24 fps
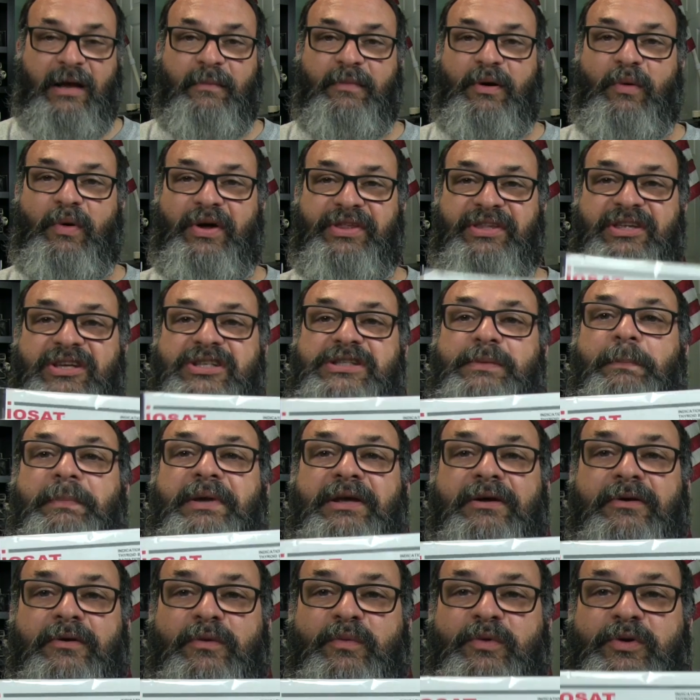But what this
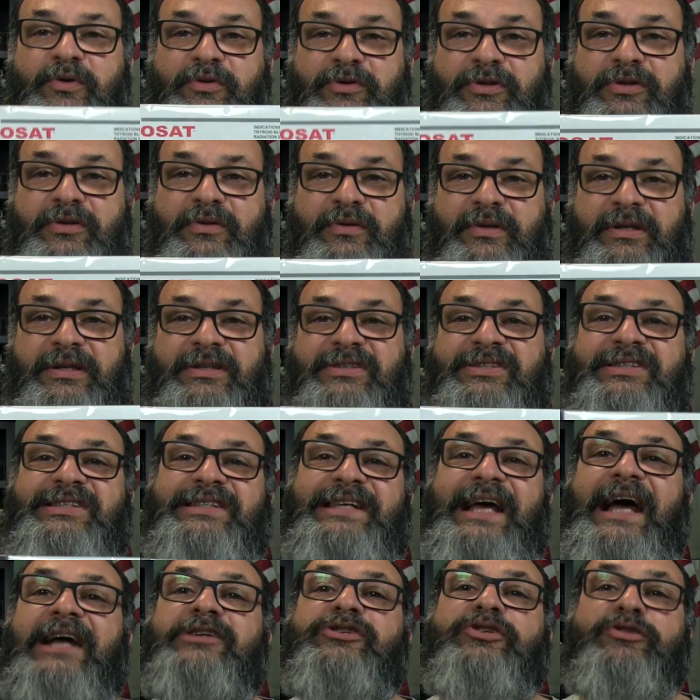pill will do is
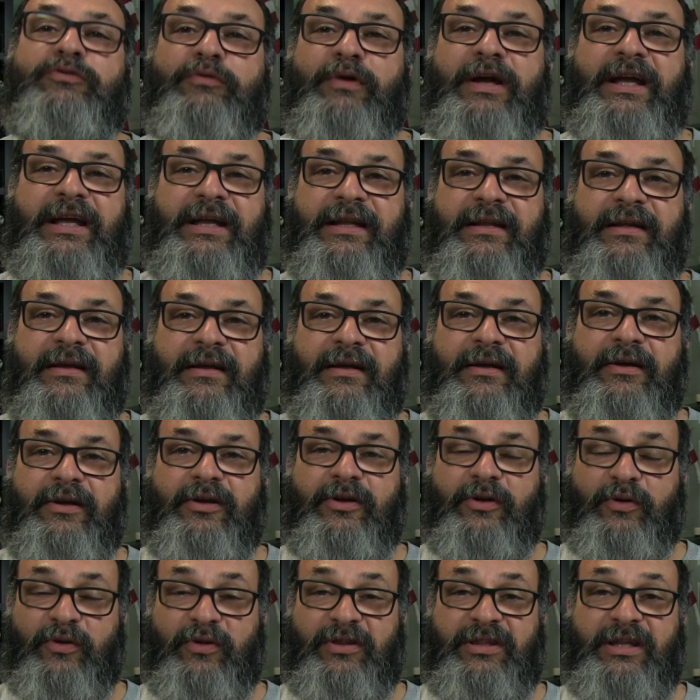saturate
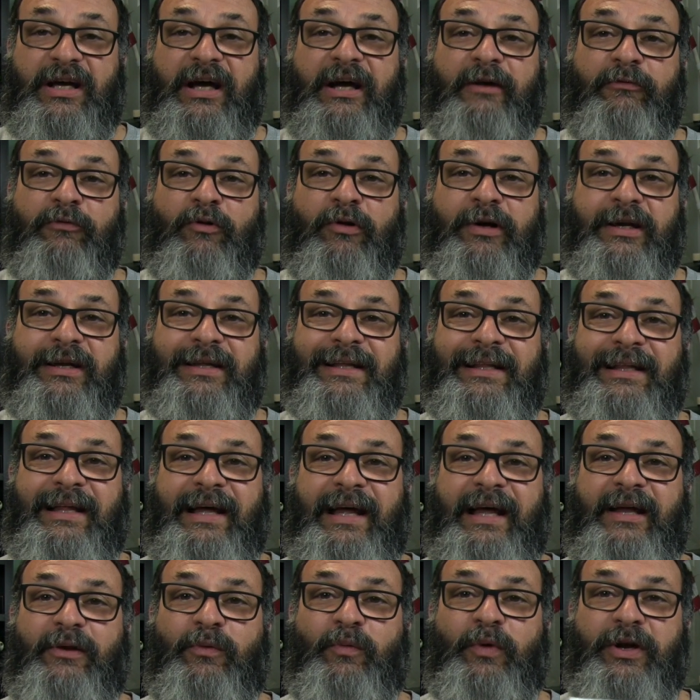your thyroid
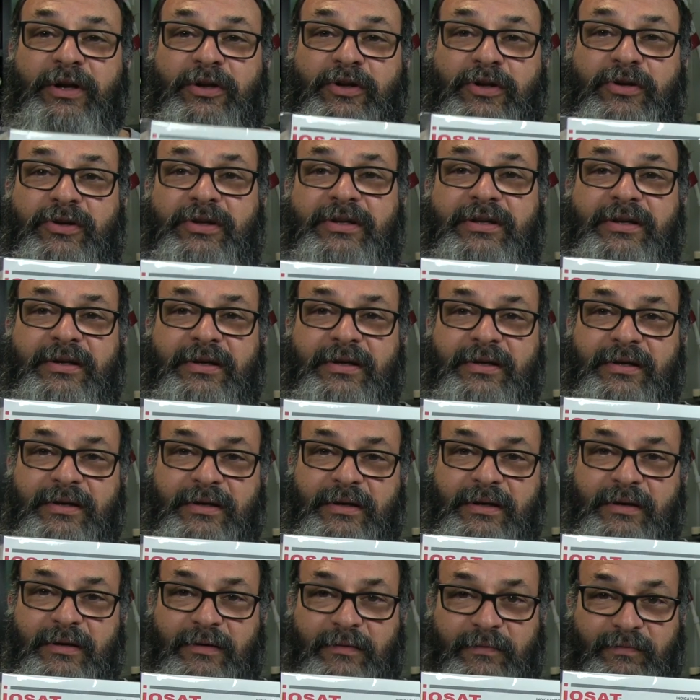gland with good,
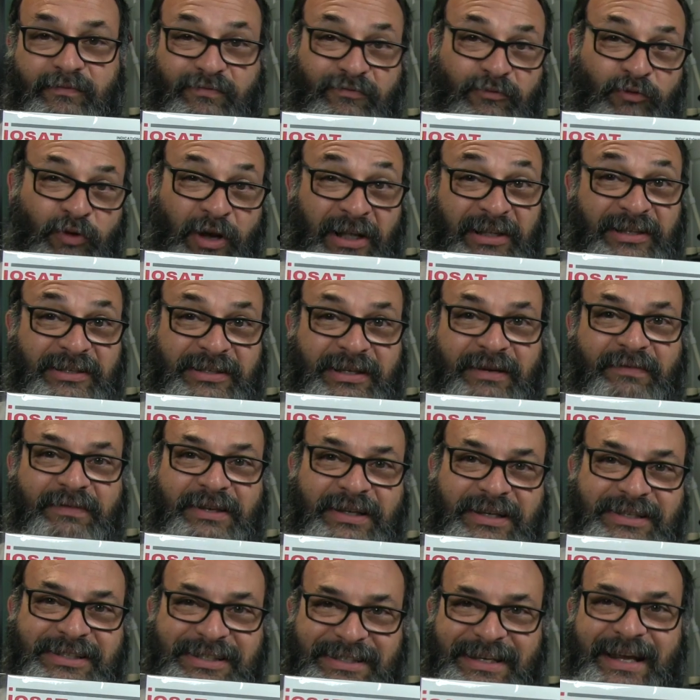
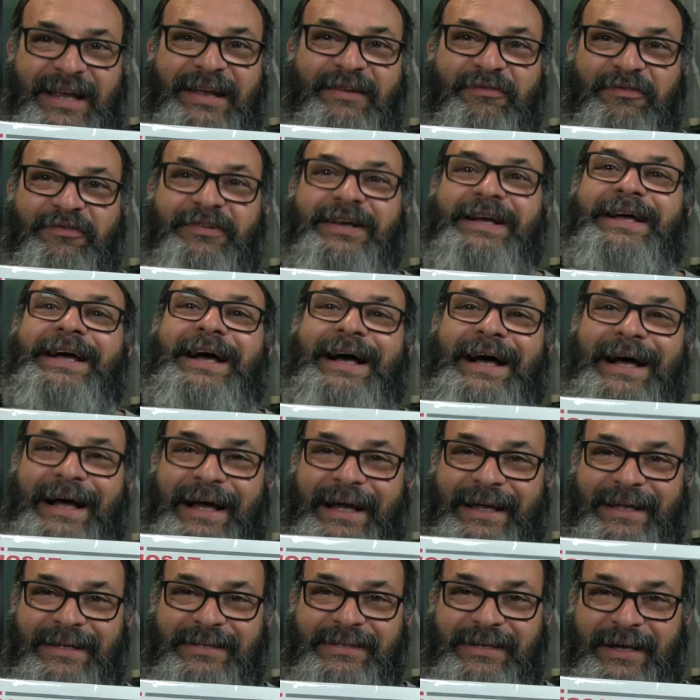relatively safe
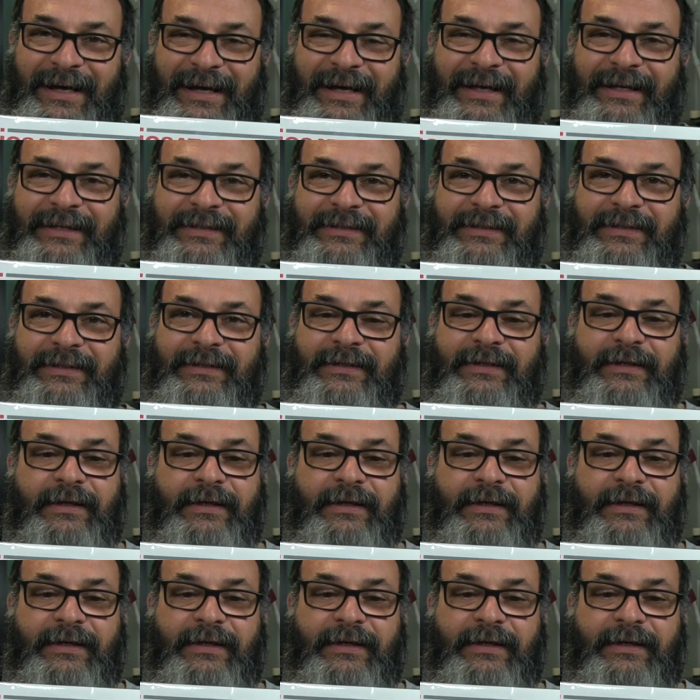iodine,